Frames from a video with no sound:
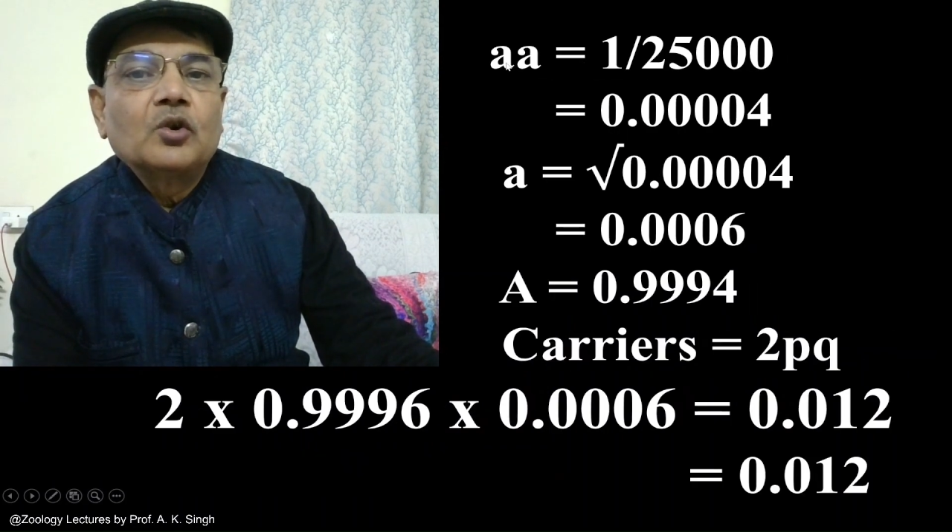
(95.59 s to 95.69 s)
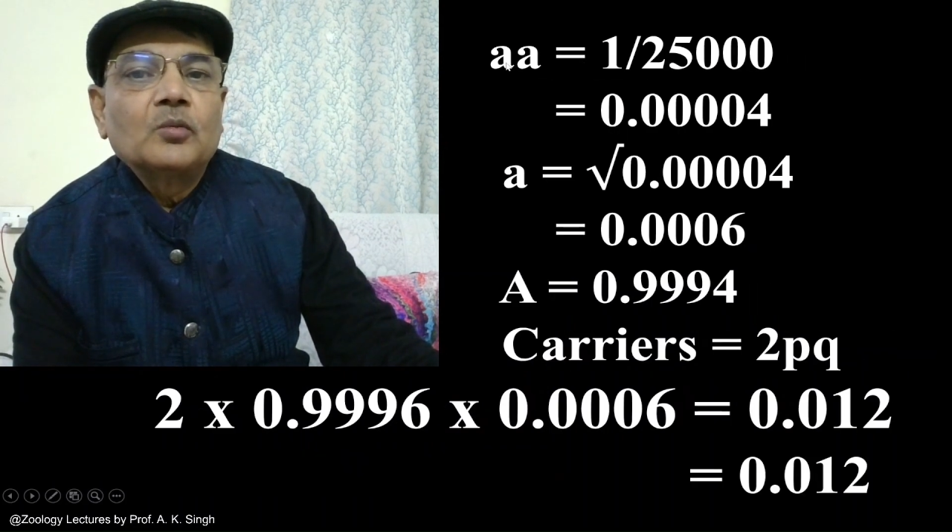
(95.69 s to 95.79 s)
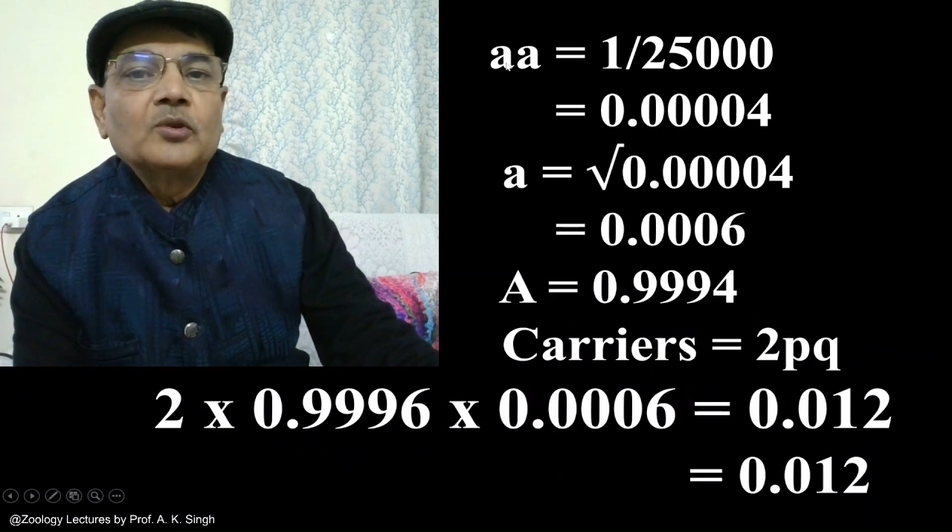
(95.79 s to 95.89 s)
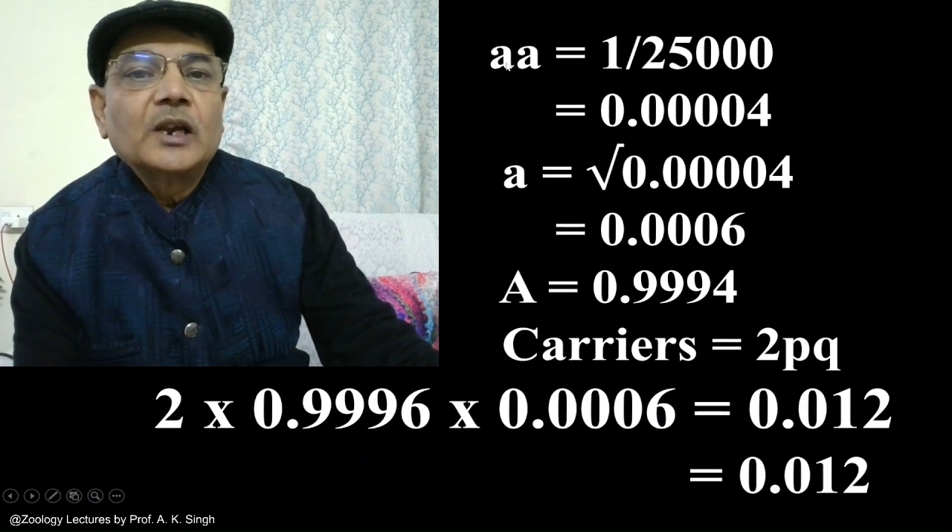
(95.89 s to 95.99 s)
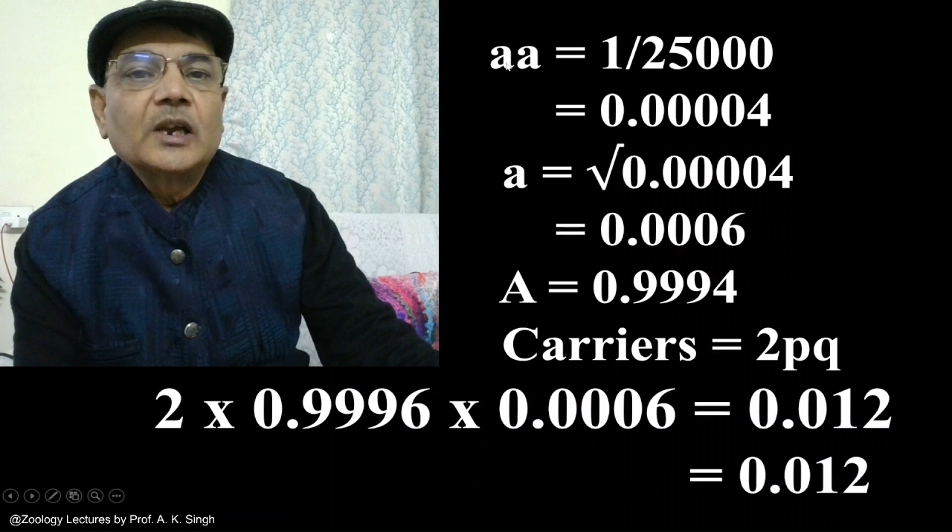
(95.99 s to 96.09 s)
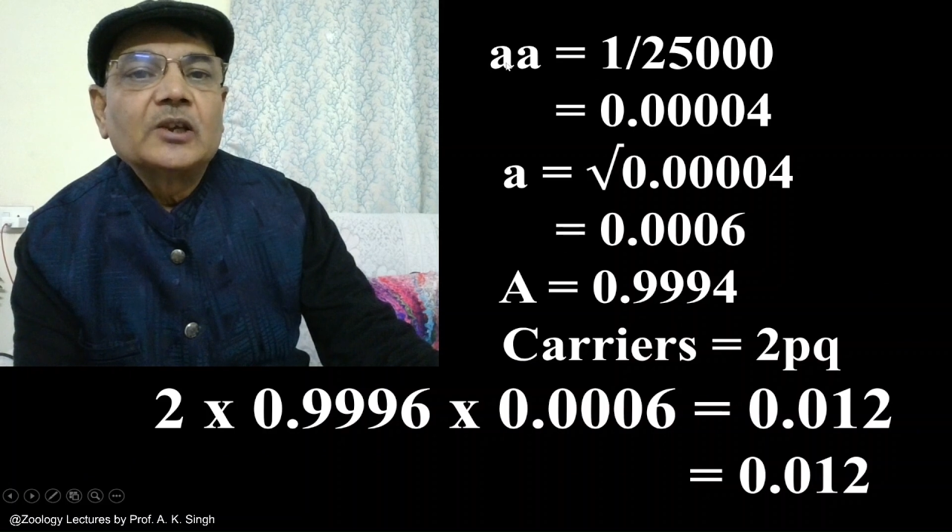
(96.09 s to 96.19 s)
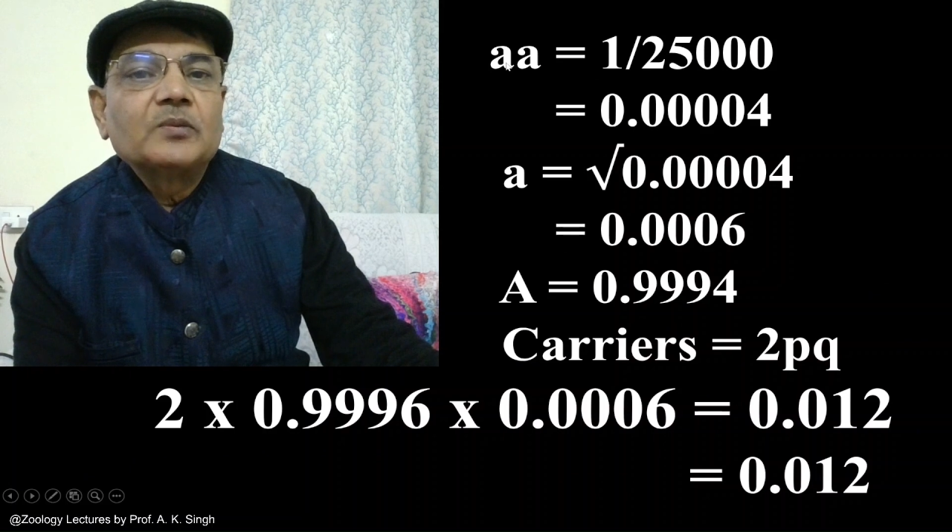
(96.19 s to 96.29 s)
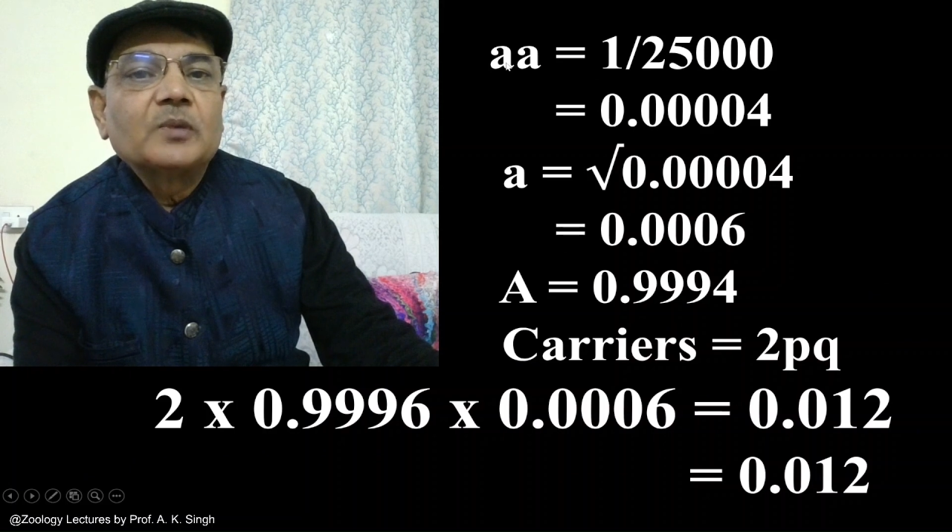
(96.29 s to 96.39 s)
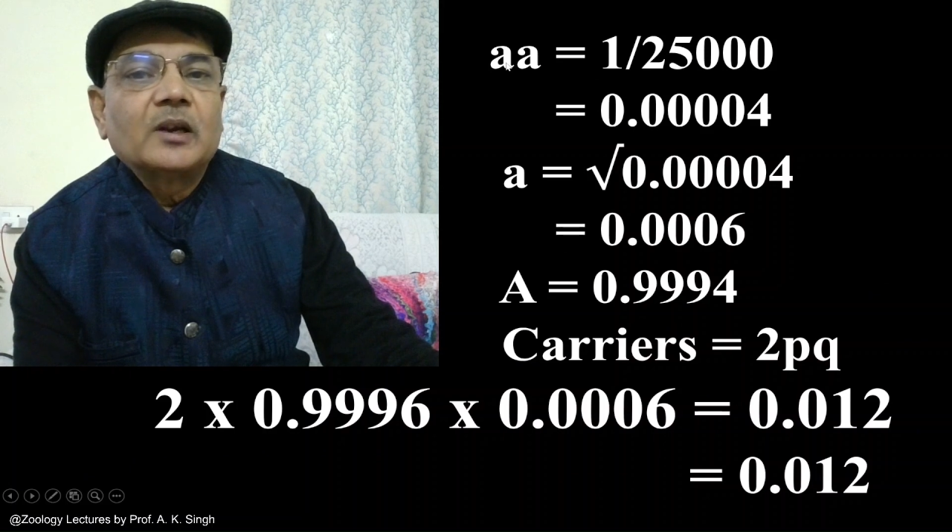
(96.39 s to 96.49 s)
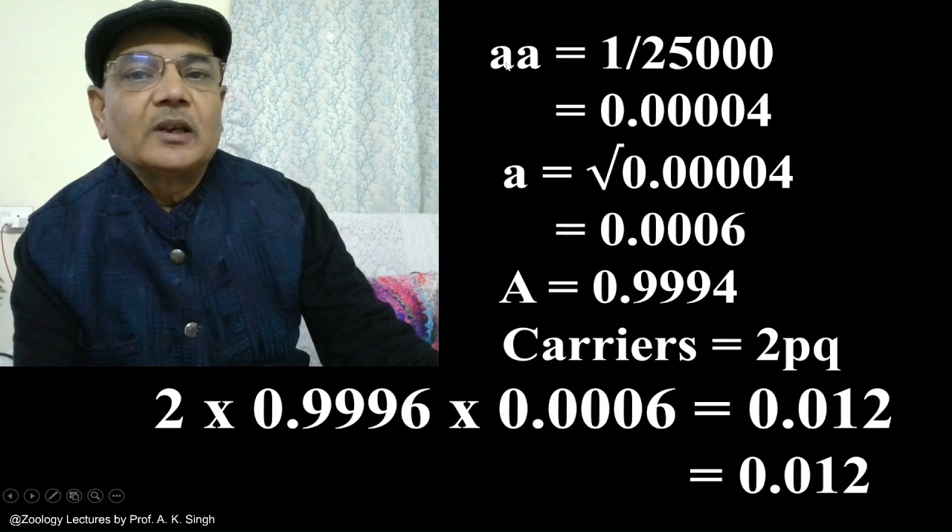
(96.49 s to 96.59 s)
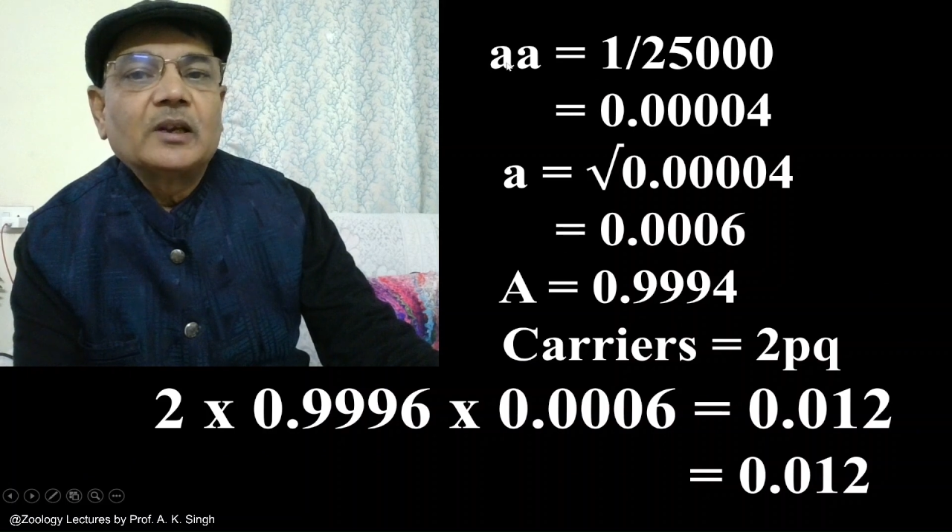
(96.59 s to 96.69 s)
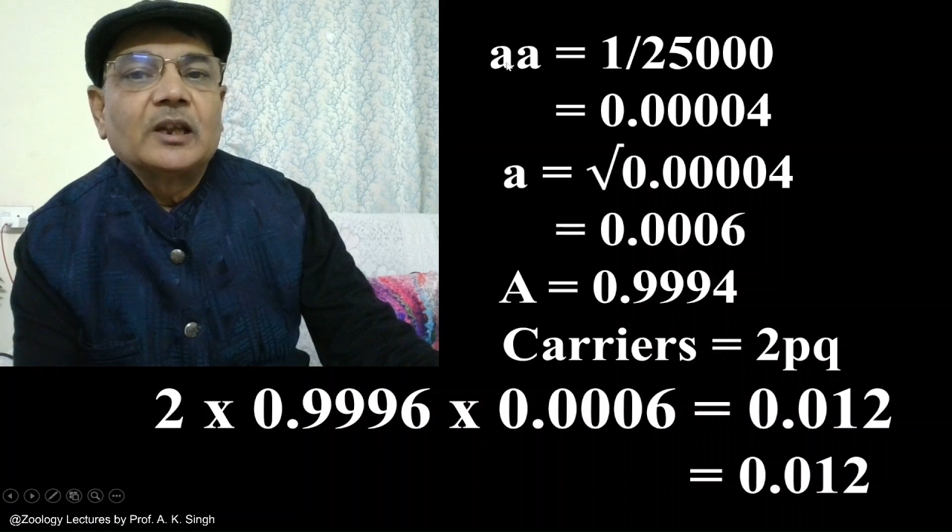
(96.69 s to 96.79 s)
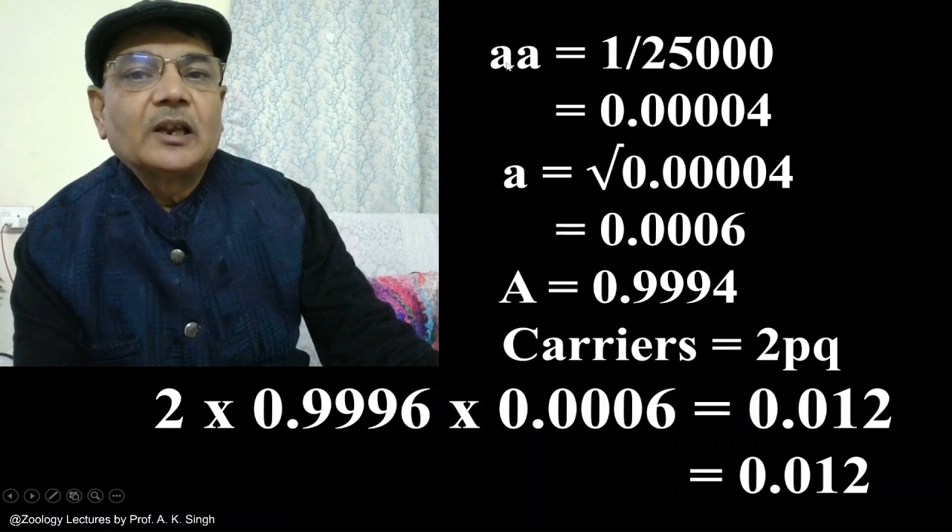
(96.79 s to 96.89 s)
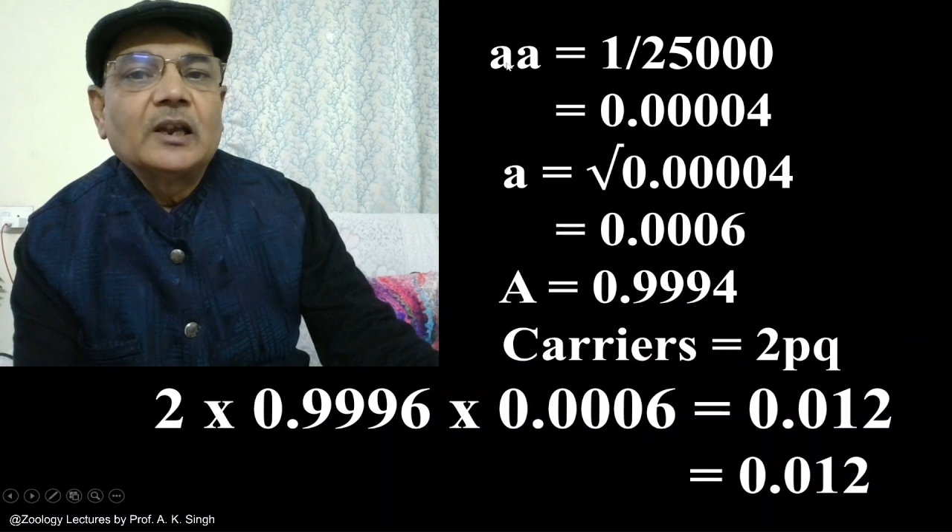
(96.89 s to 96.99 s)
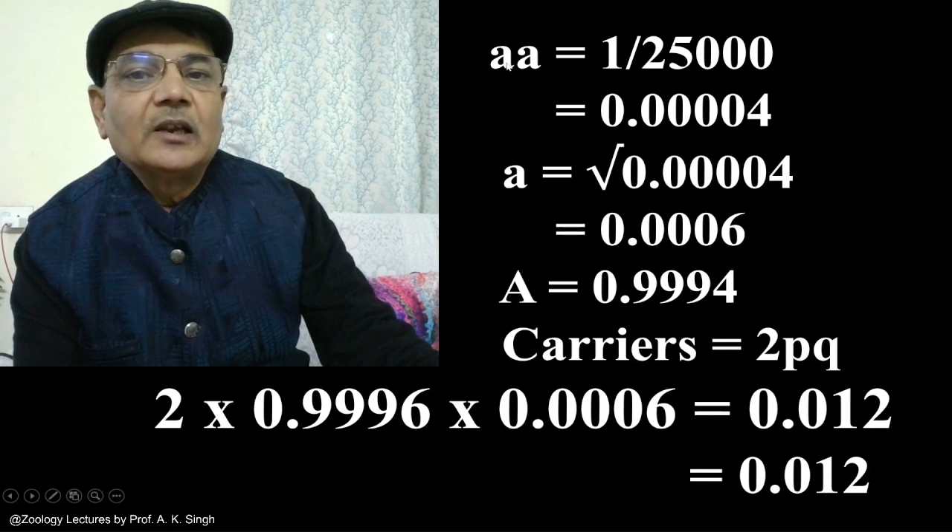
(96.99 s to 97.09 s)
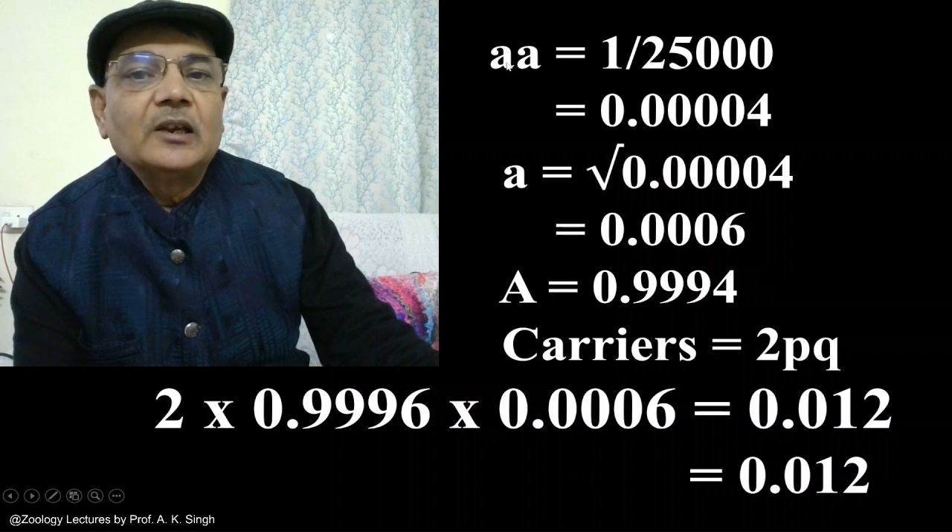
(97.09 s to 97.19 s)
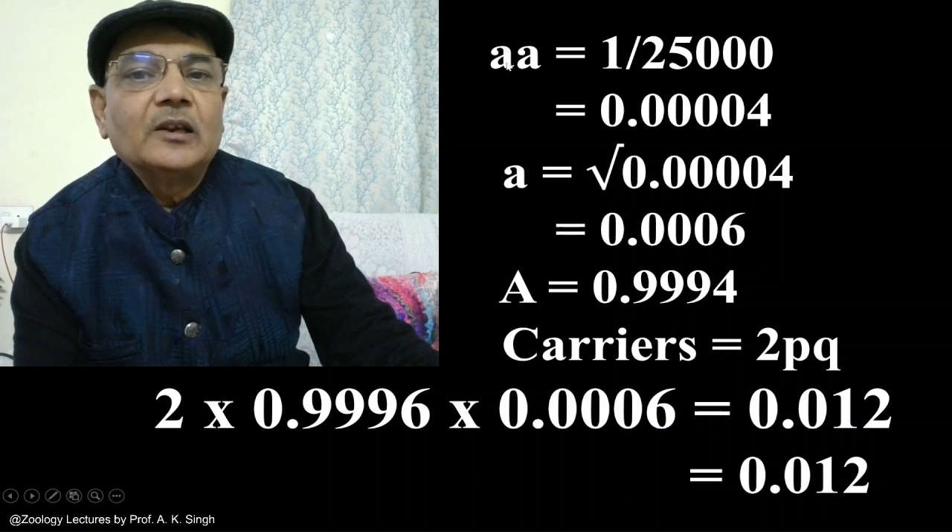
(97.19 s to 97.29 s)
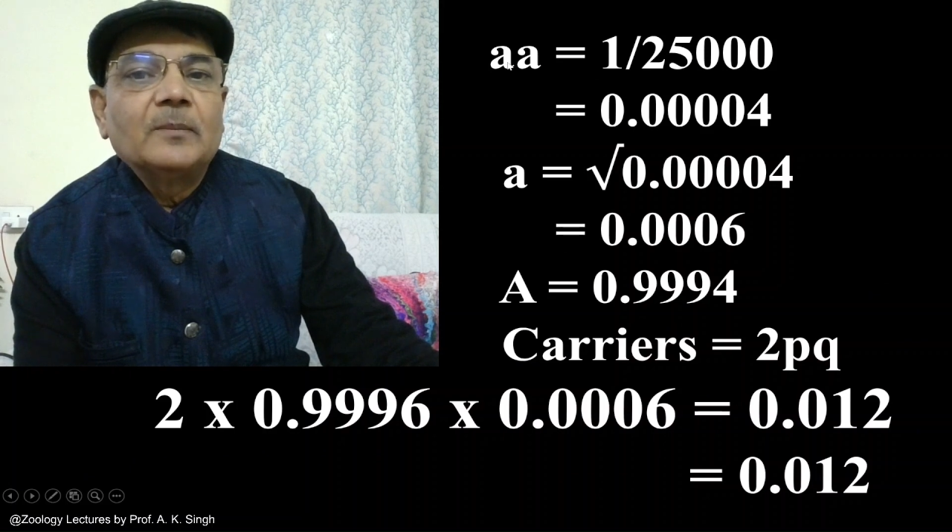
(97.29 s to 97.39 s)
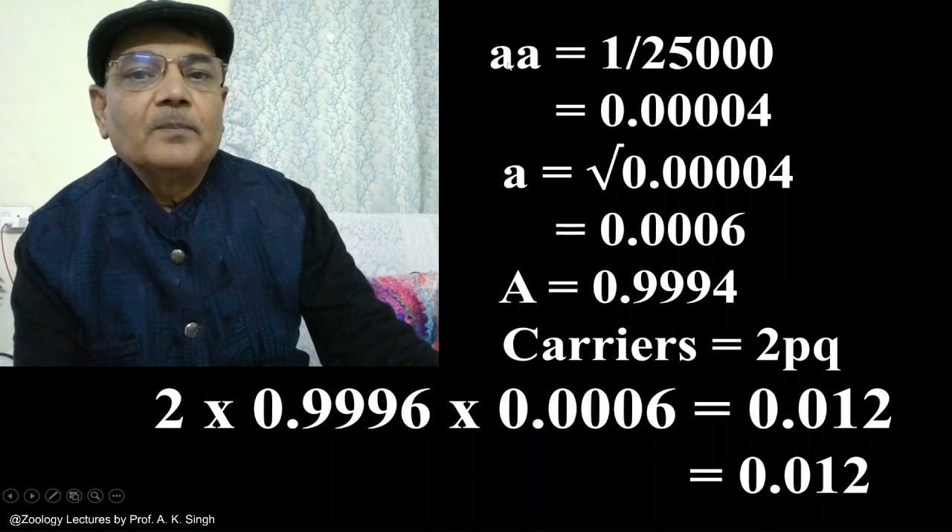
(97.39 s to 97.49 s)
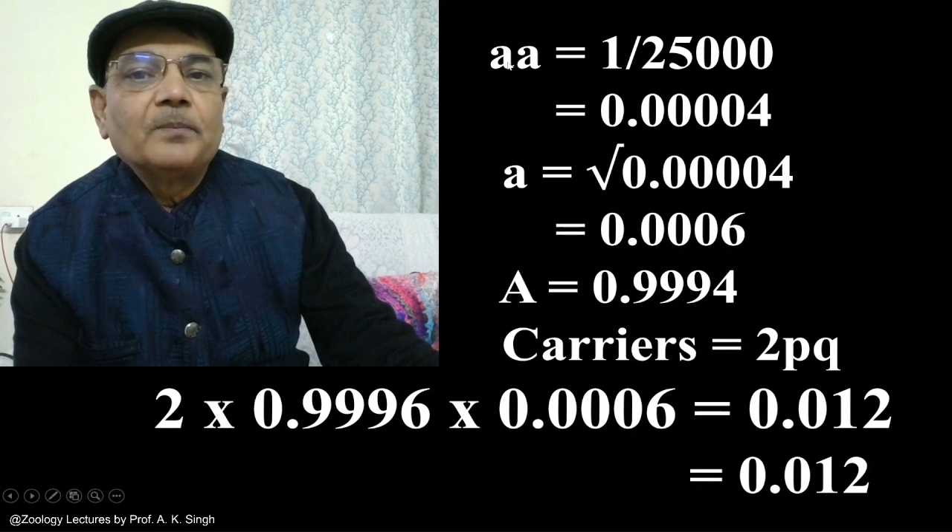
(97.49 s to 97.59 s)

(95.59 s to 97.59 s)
homozygous for lethal allele,